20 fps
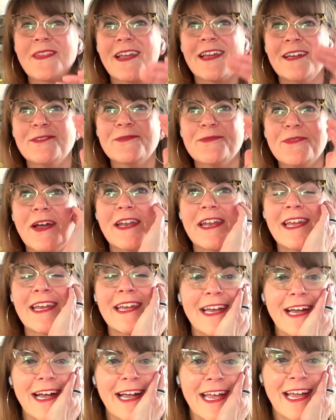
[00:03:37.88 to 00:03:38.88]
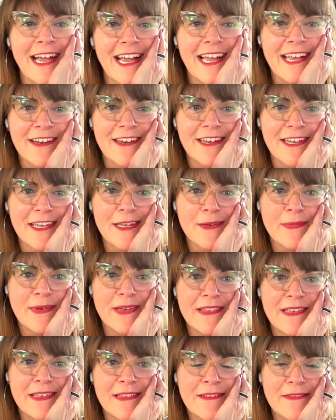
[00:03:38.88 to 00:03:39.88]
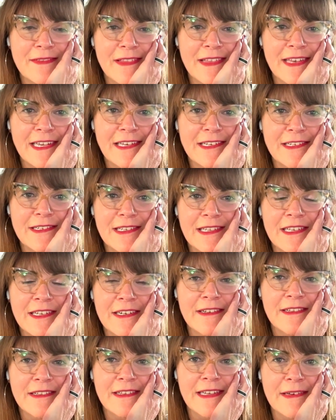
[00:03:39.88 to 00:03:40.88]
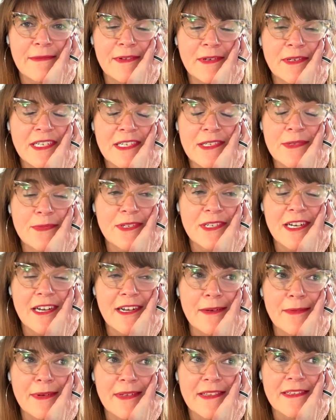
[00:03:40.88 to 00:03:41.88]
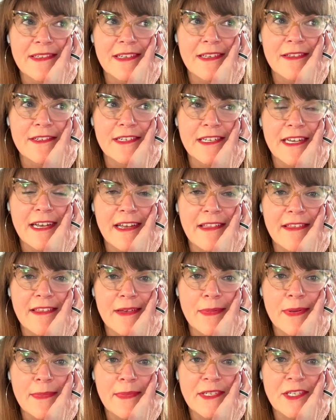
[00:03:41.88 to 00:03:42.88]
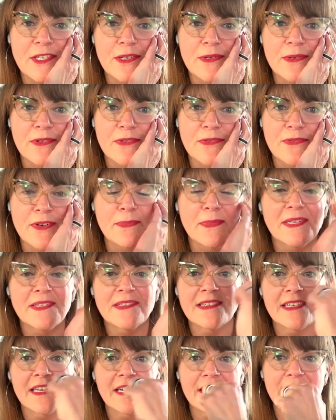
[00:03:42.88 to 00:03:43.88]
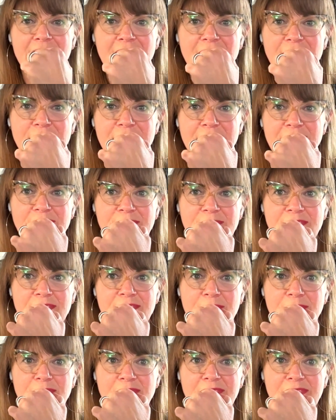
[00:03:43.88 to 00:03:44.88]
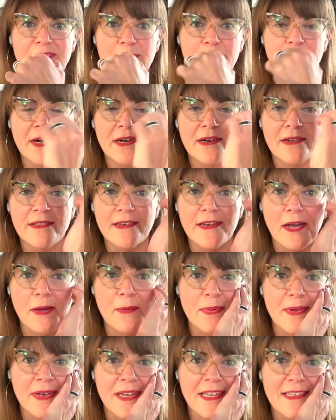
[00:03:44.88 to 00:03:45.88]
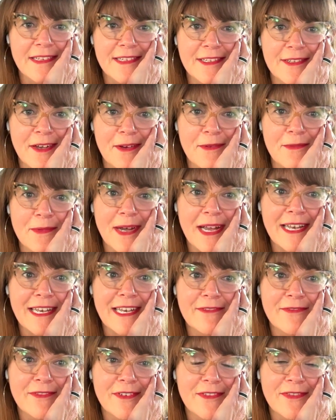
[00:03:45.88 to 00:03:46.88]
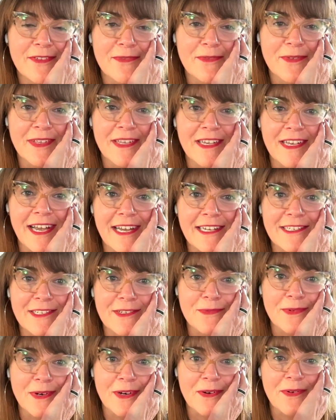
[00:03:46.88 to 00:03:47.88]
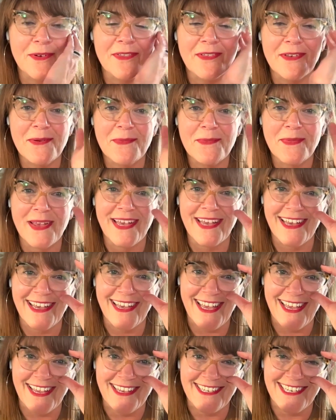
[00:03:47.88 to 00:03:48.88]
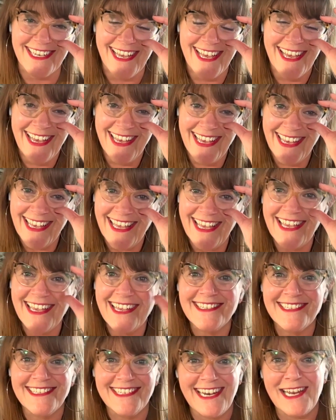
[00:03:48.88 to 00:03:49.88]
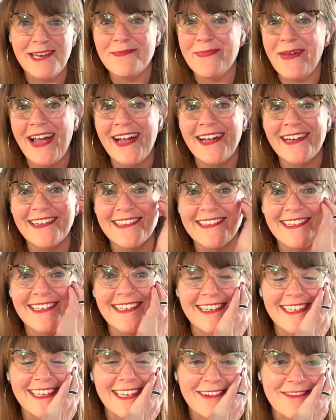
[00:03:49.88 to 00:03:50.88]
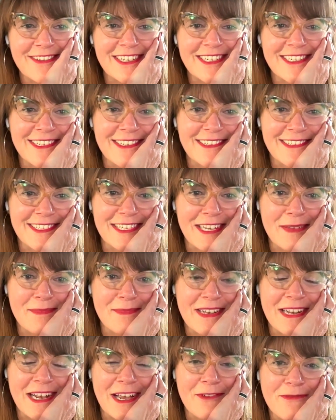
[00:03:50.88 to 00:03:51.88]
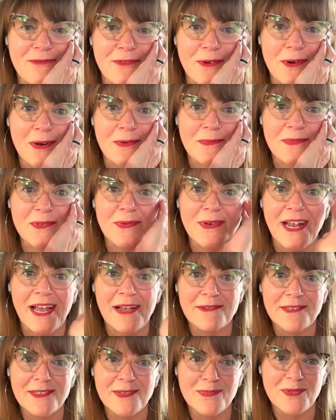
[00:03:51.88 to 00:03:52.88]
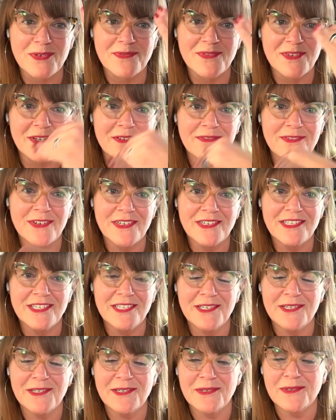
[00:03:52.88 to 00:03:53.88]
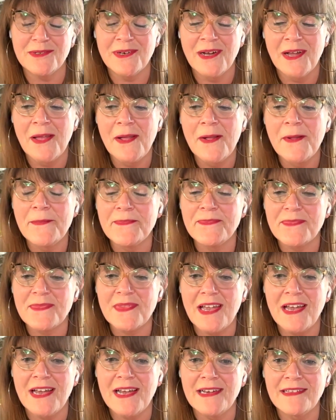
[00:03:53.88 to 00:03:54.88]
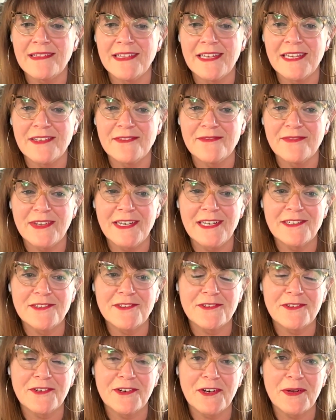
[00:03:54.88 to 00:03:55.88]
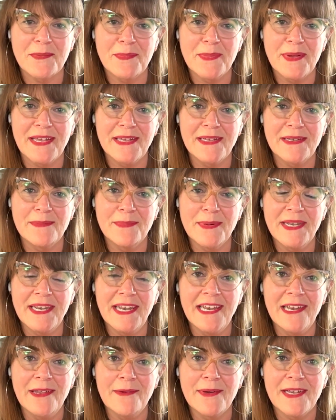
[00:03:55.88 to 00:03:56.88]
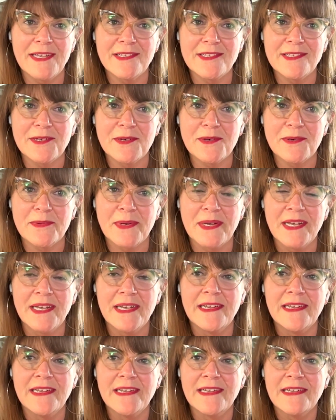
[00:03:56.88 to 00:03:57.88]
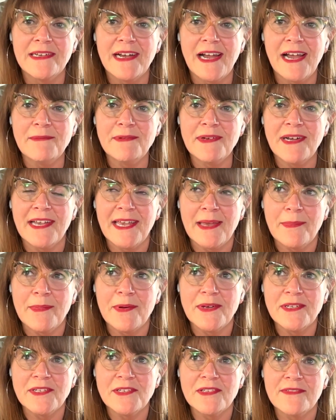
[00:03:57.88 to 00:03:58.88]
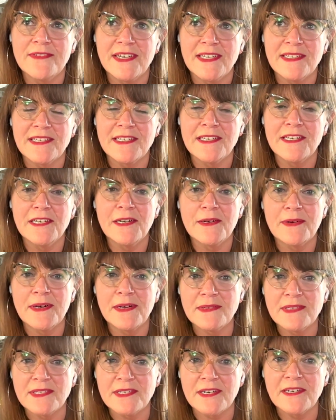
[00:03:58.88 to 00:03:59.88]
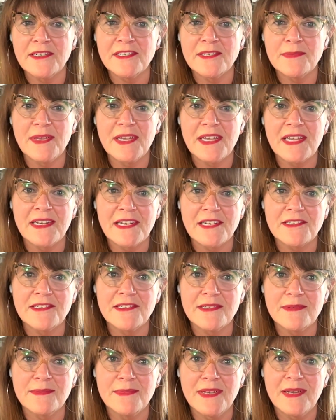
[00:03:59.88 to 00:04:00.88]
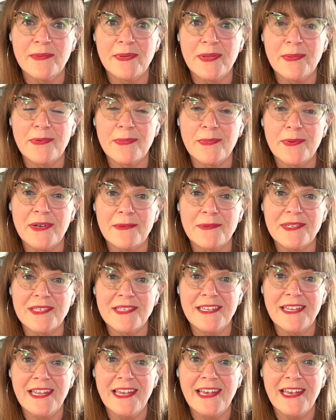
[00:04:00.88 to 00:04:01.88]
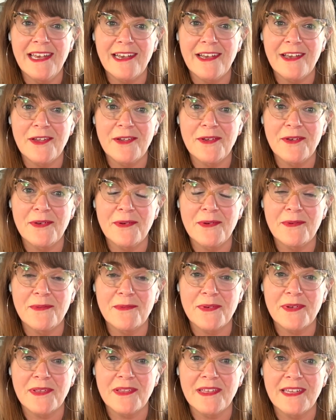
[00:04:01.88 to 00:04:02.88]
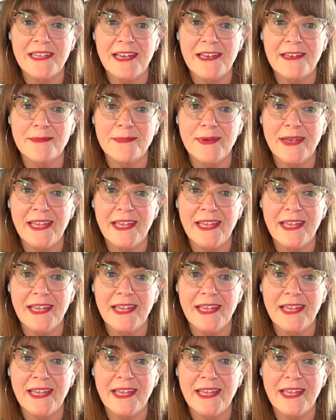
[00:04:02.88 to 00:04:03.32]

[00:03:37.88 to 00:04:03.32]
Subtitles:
it's funny, I hired him and then like literally, we just were talking about this the other day. I think maybe 2 or 3 months later, I got transferred to another part of the company. So I never even really got to work with him. He stayed back at the original team that I formed, but I was moved over to Lincoln Financial Group. But anyway, so I kept going to the events and, I was starting to make connections and meeting people, but it was Nick who really held my